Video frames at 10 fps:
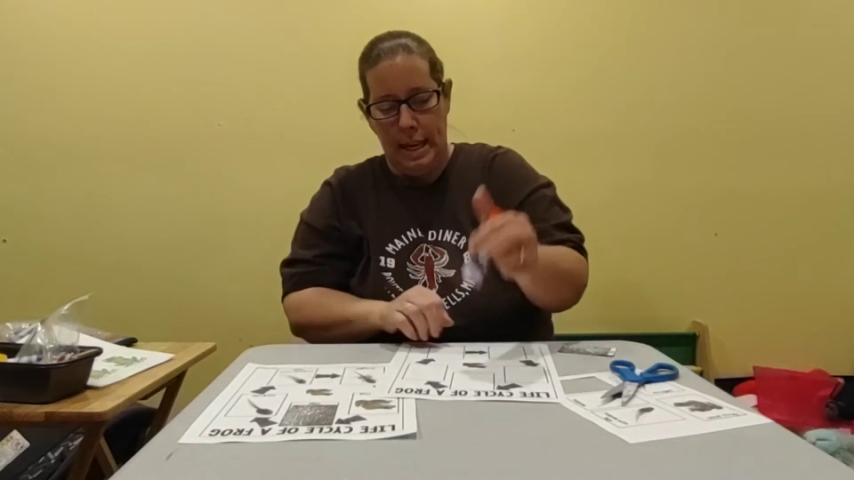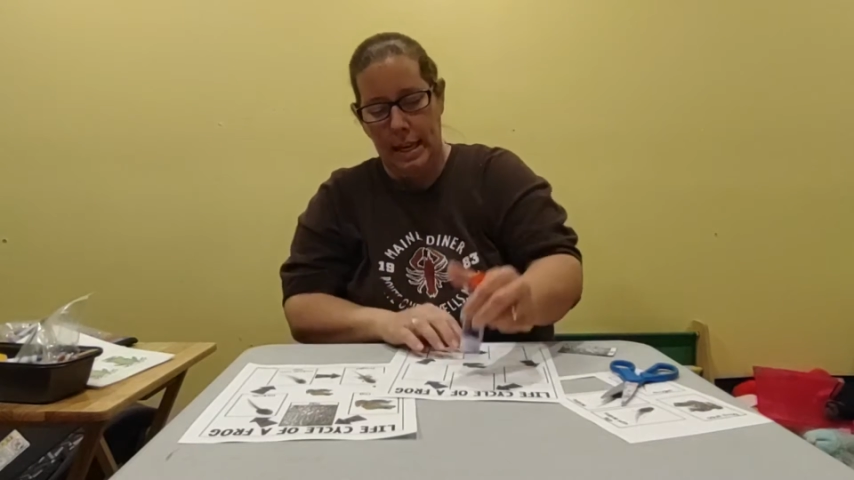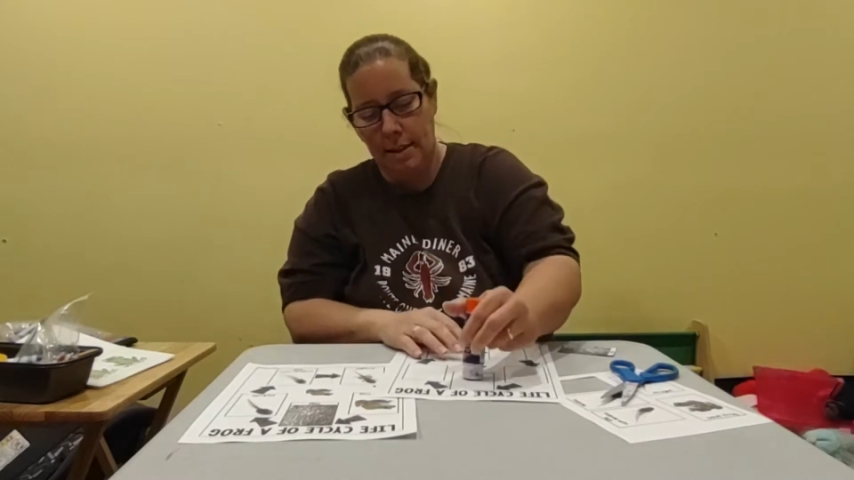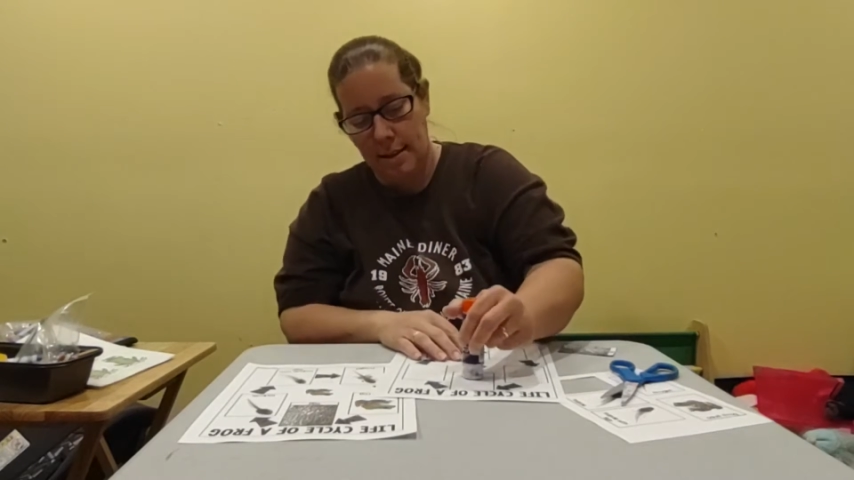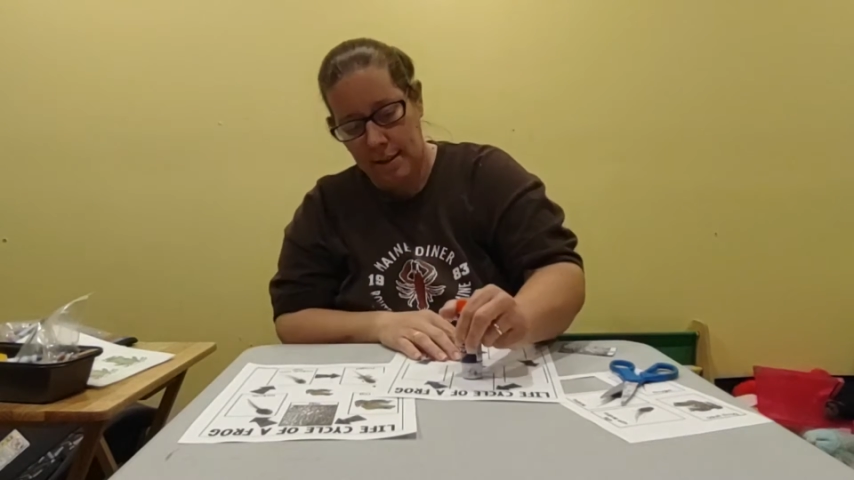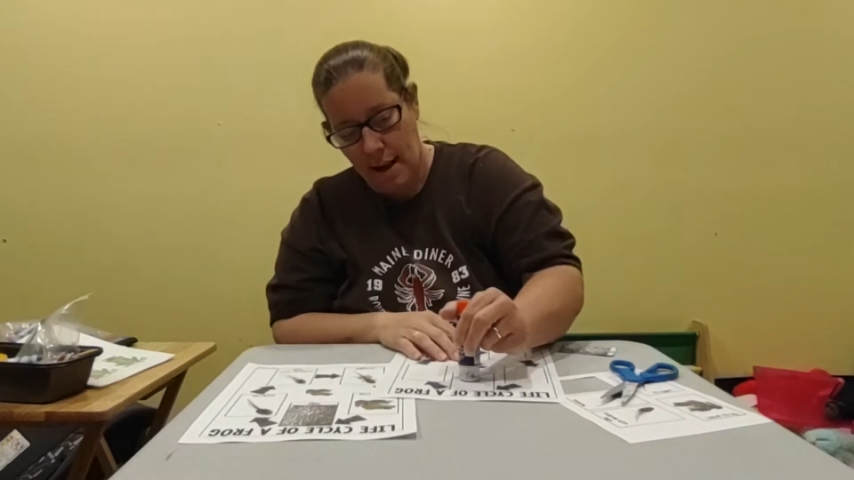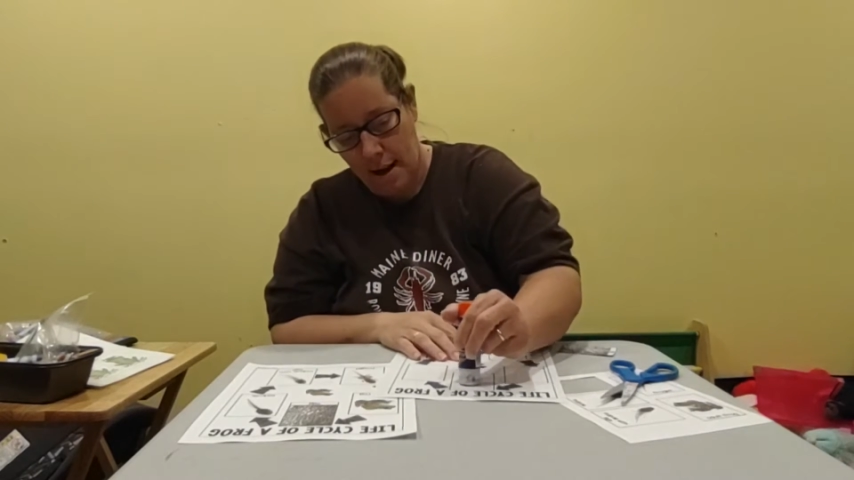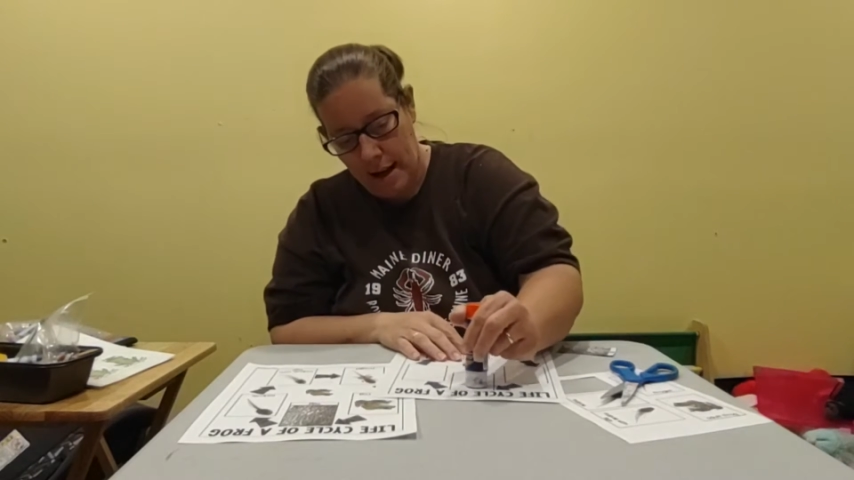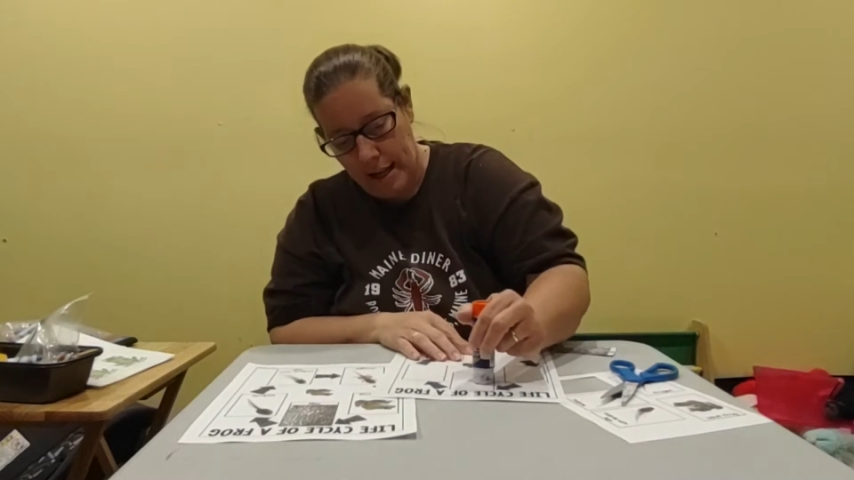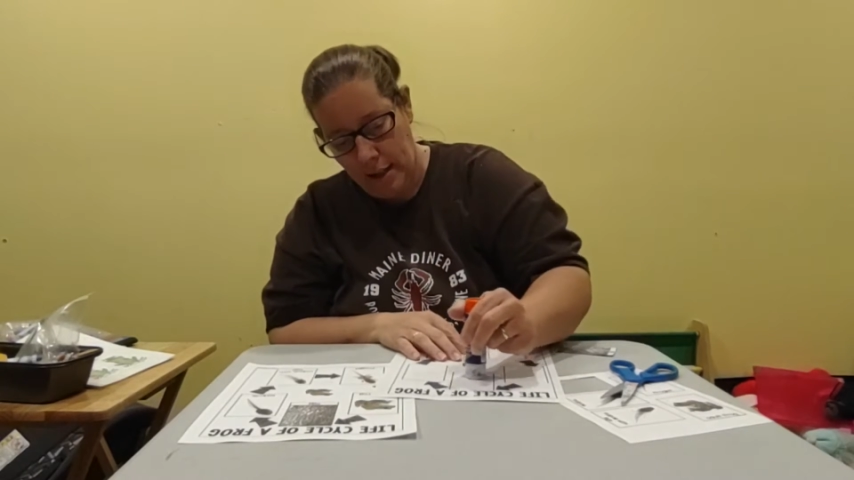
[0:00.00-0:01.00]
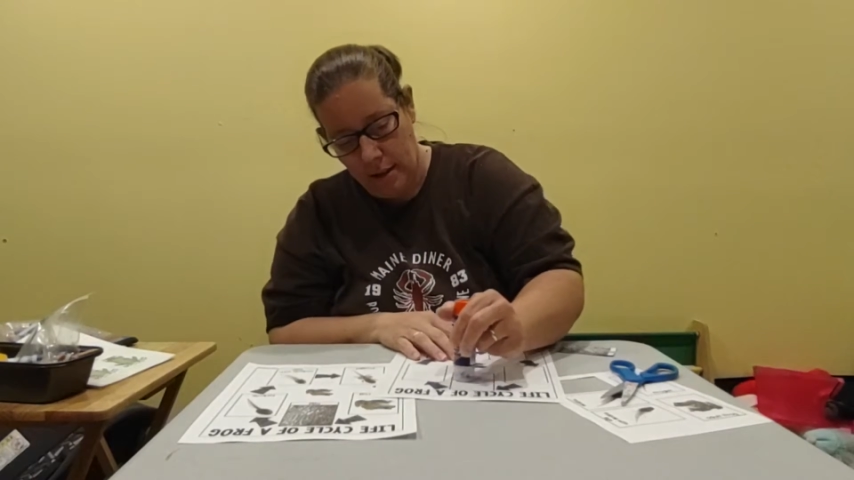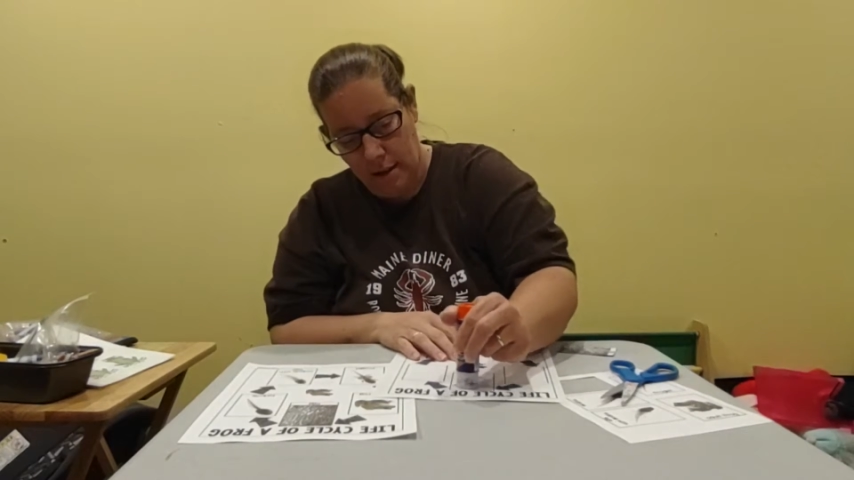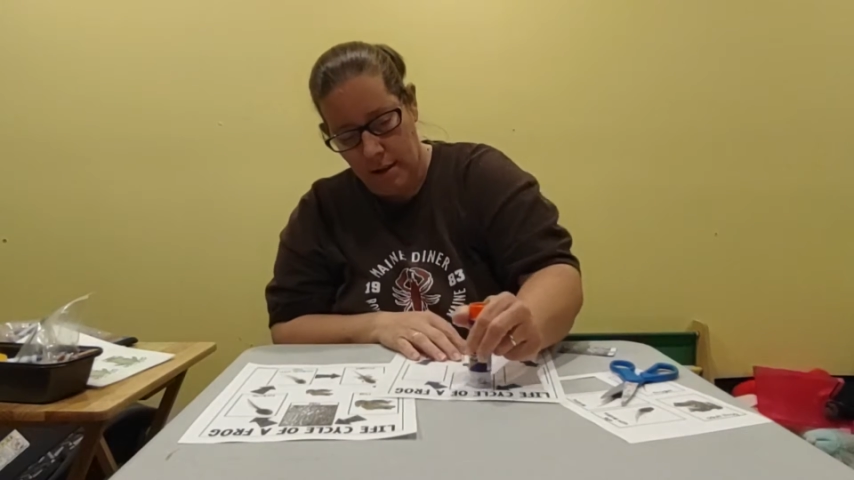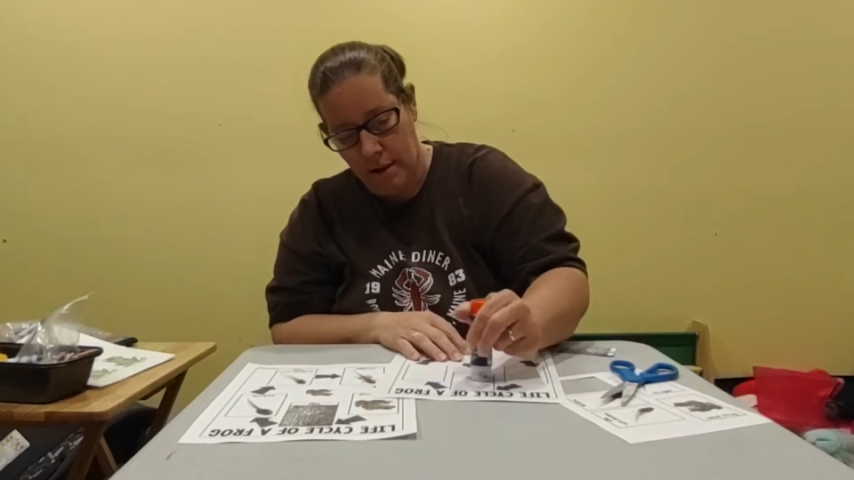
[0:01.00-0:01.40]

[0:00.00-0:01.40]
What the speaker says: inside